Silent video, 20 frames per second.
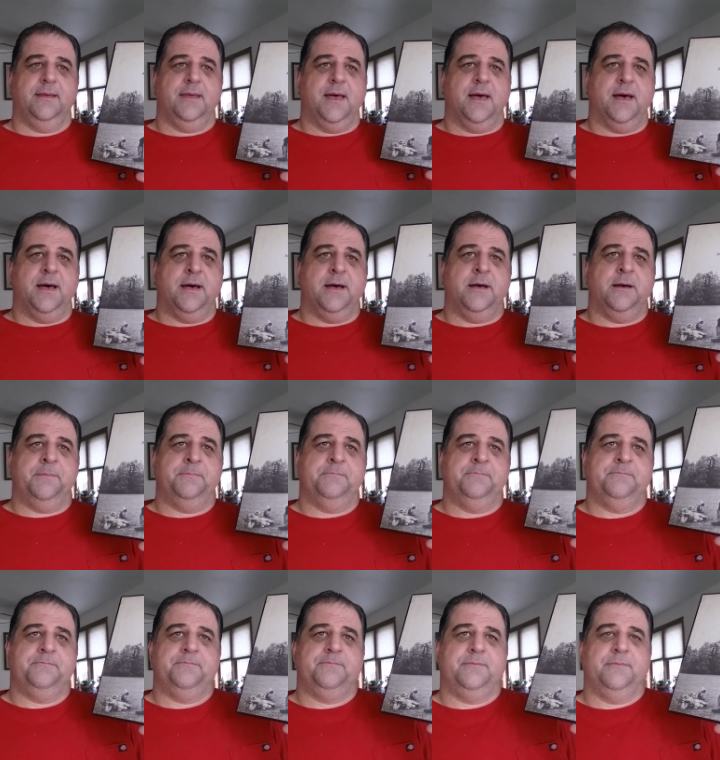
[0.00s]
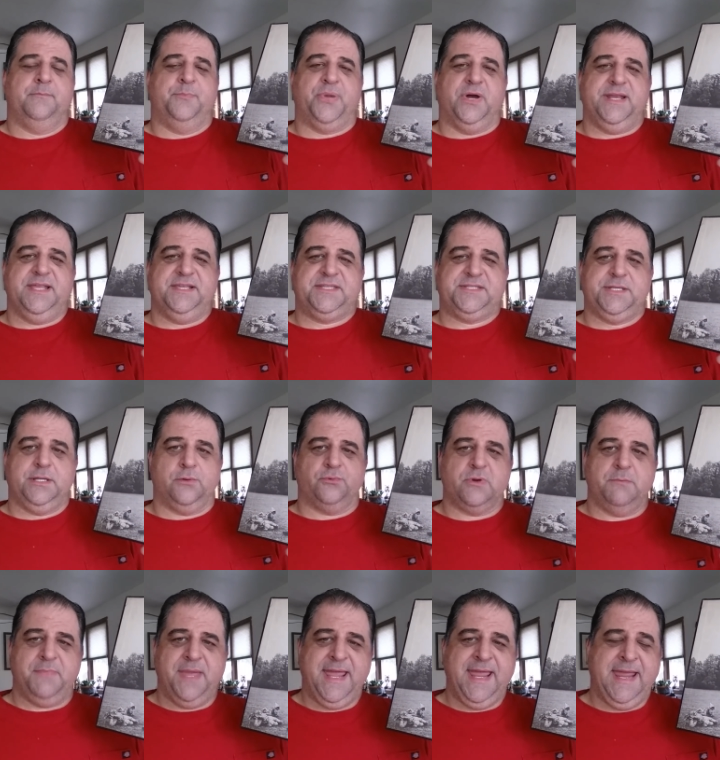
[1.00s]
Um, but he still
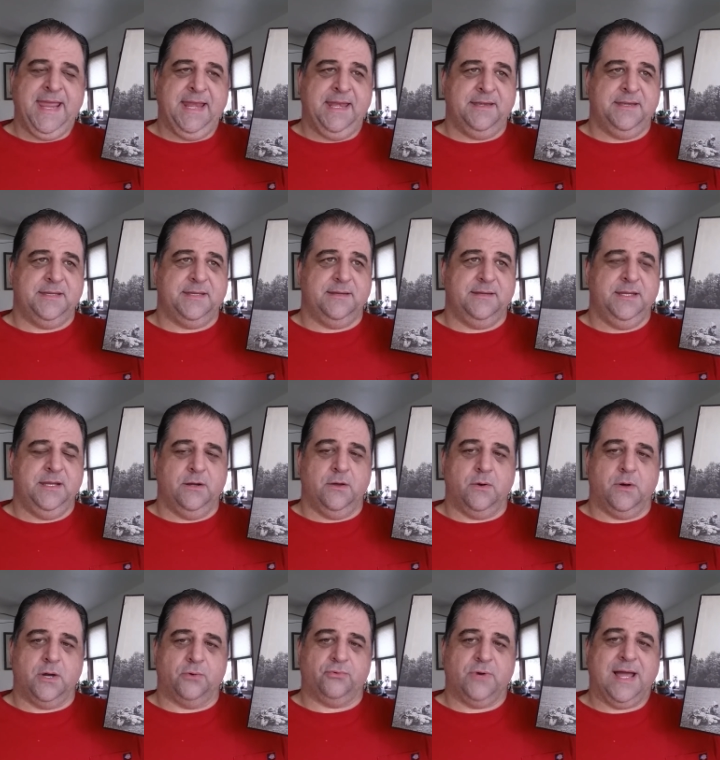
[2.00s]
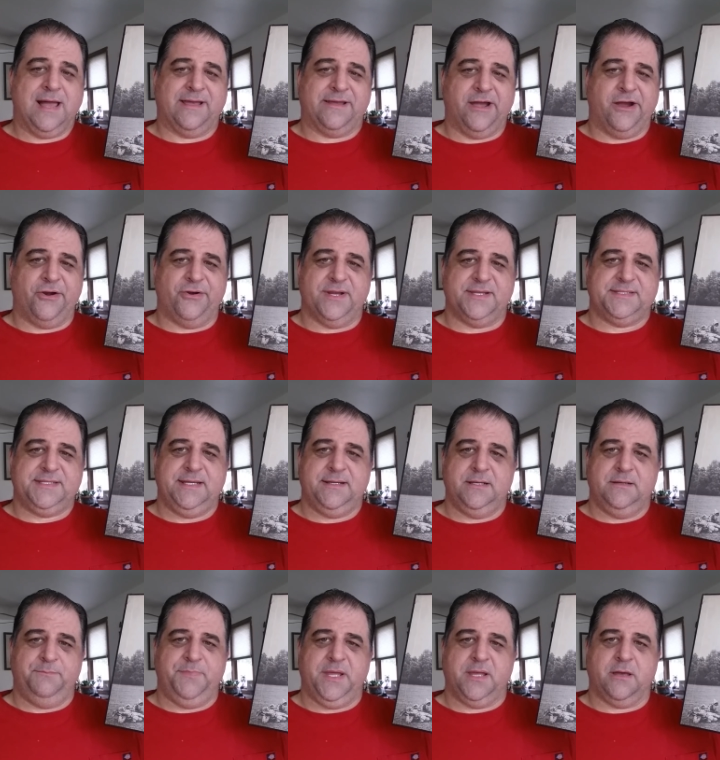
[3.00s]
remained, you know, a rock artist. He
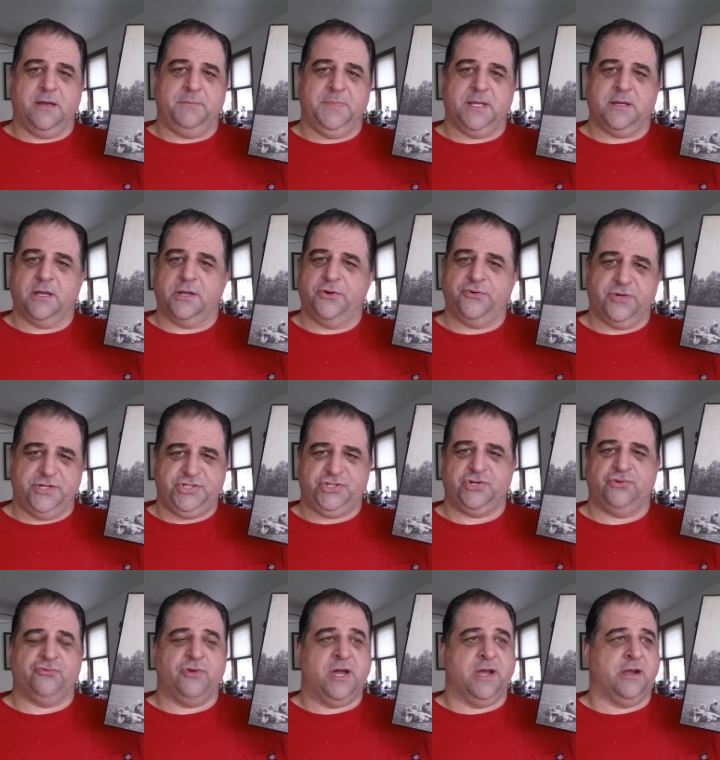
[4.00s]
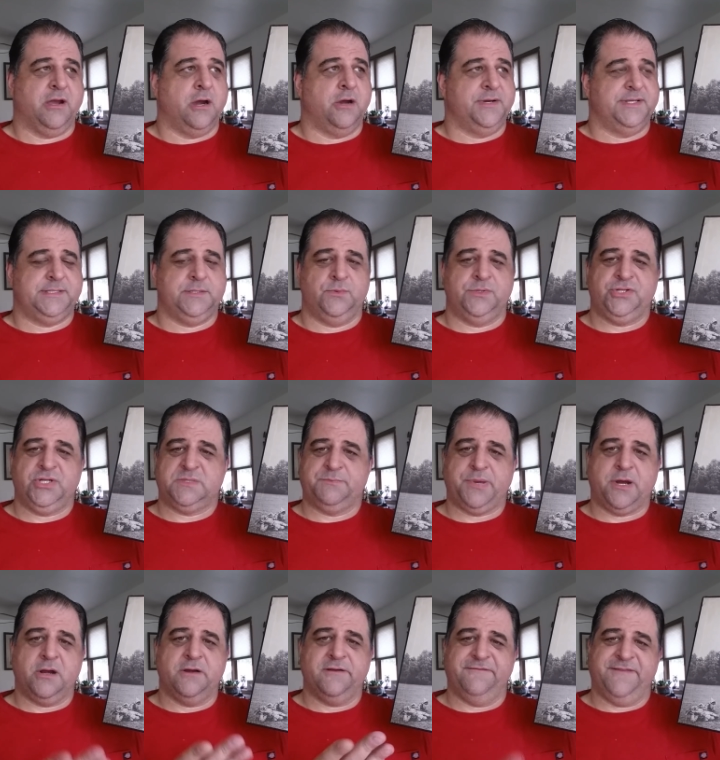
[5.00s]
didn't become like a Christian rock artist. It was just
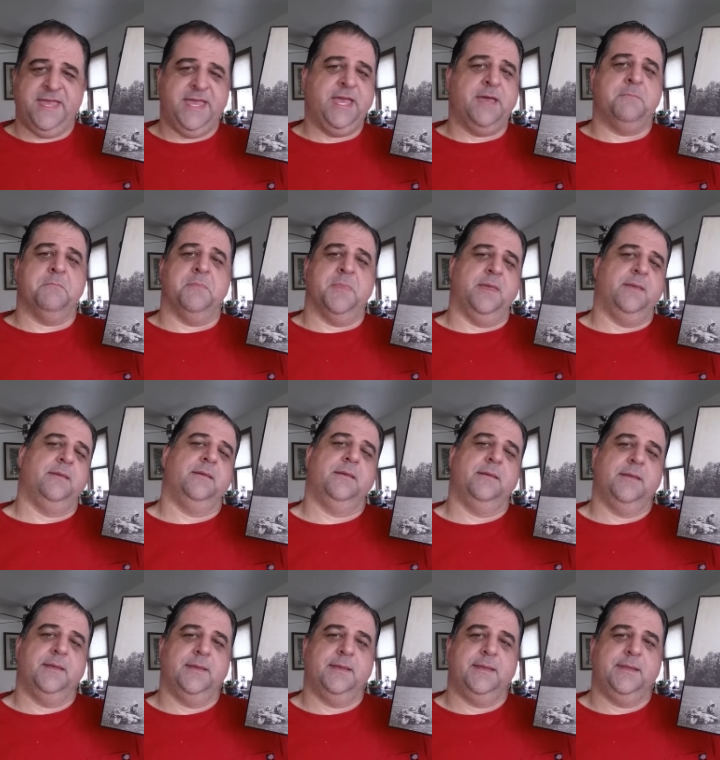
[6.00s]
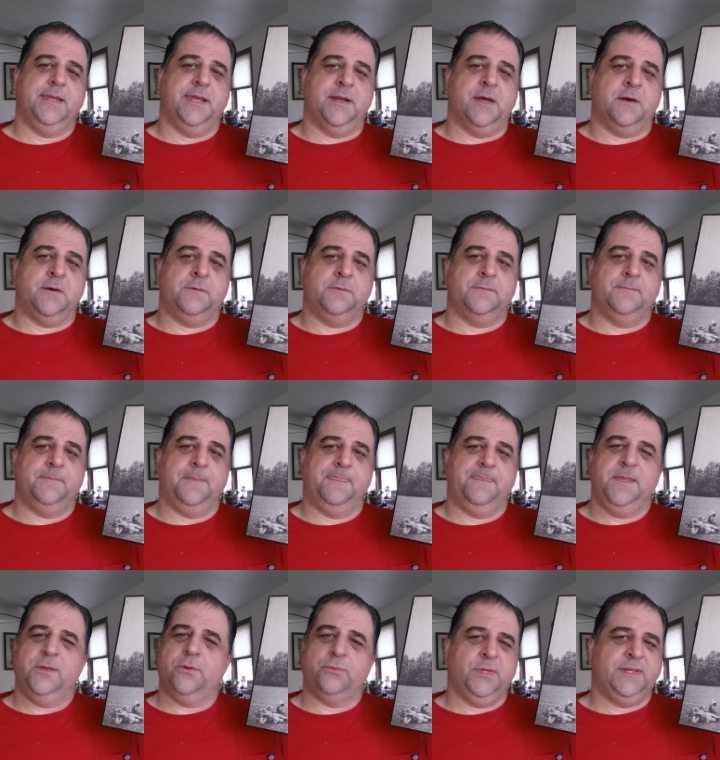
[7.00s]
part of him. You know,
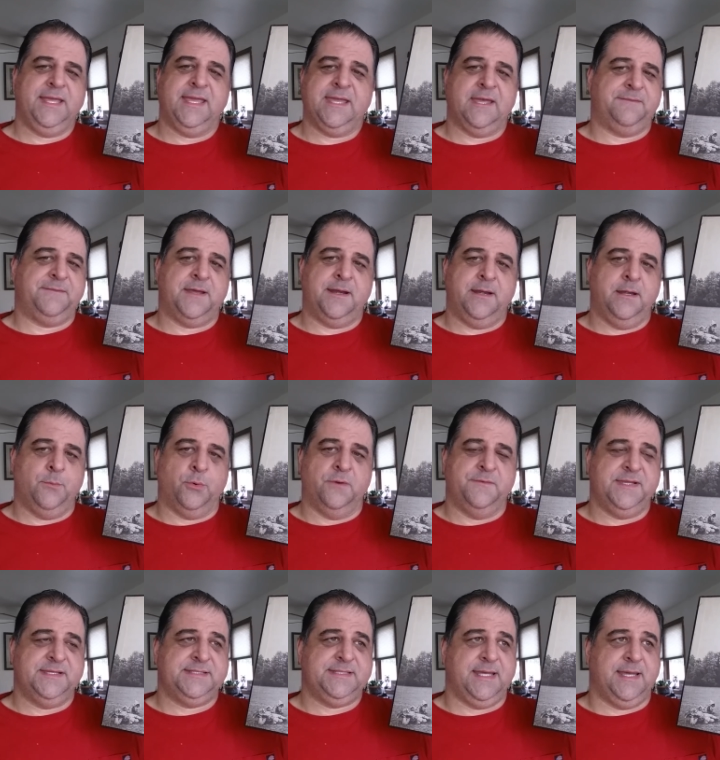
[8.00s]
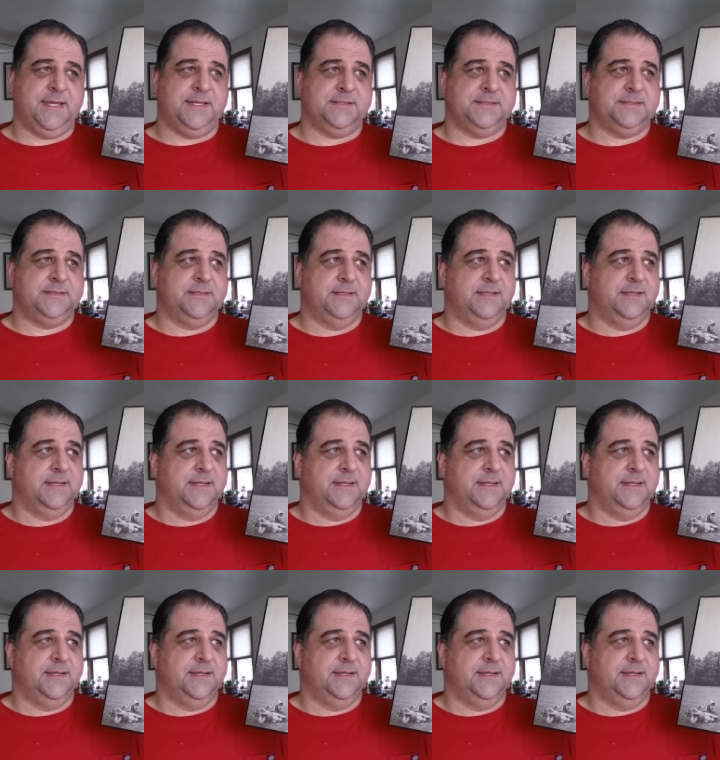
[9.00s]
you don't really get that anymore these days.